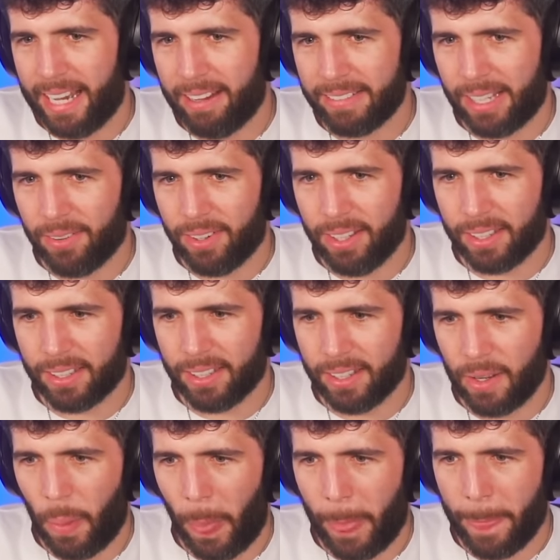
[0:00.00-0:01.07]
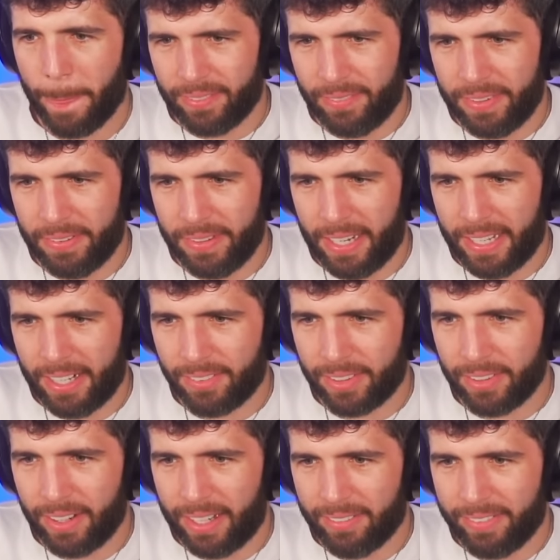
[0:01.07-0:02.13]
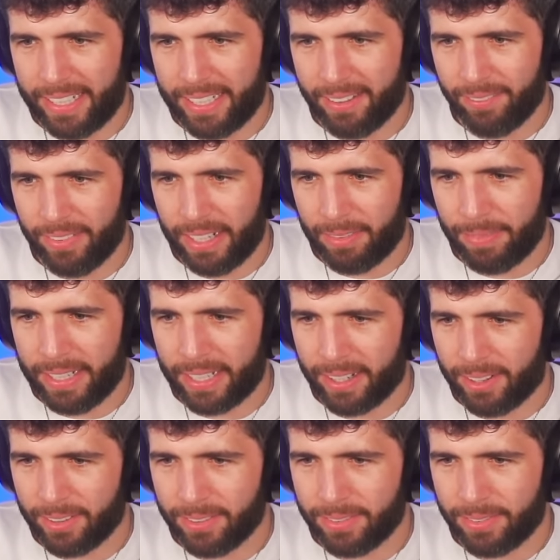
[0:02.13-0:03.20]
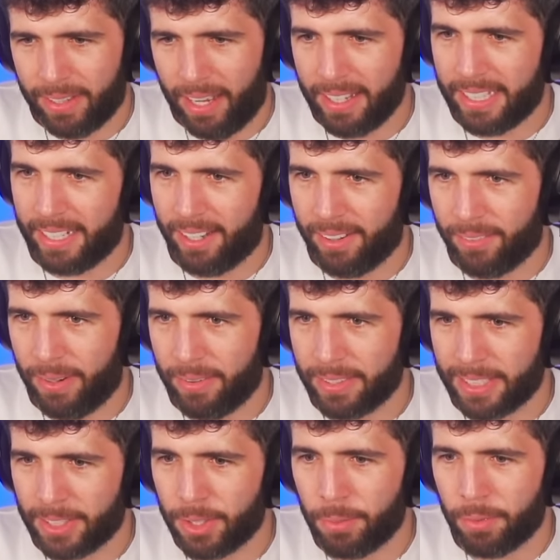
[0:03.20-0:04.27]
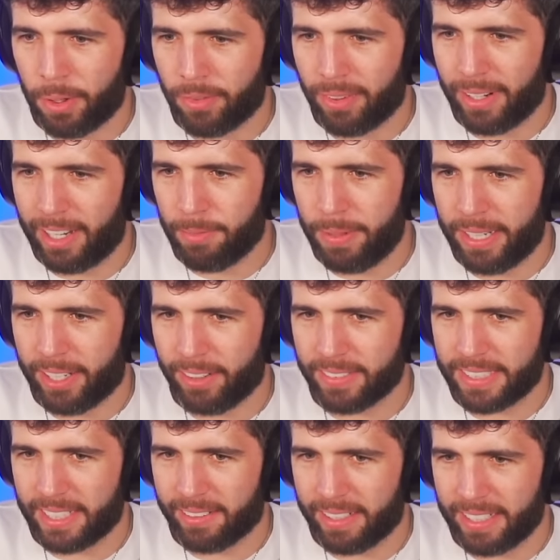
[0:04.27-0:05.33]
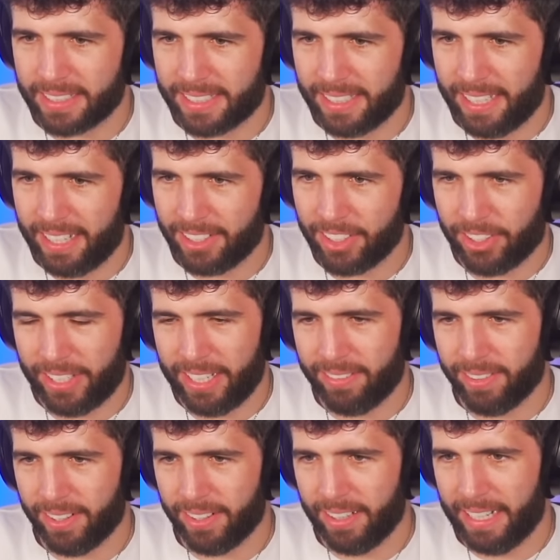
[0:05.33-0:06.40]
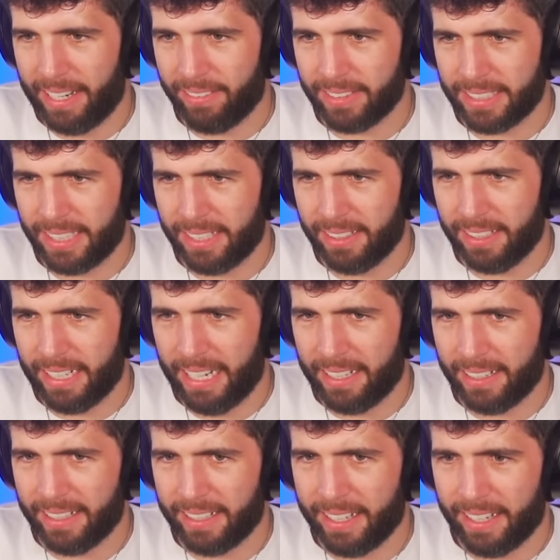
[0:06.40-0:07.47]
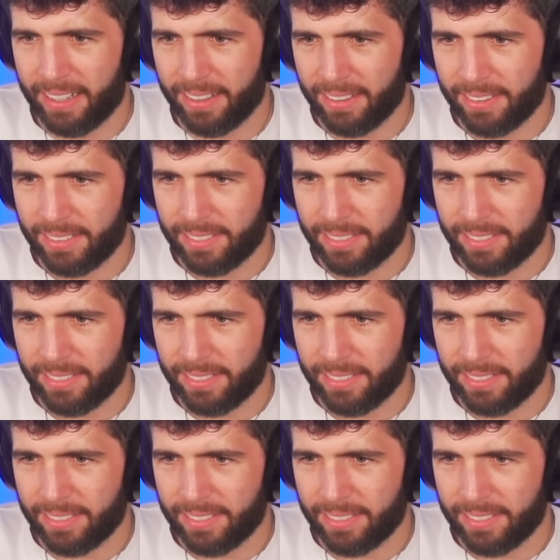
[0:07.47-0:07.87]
How'd that work though? I mean, I've done a real life mini golf. I said, oh, welcome to this new real life mini golf series. And I took on Ethan and that was it. And it ended there.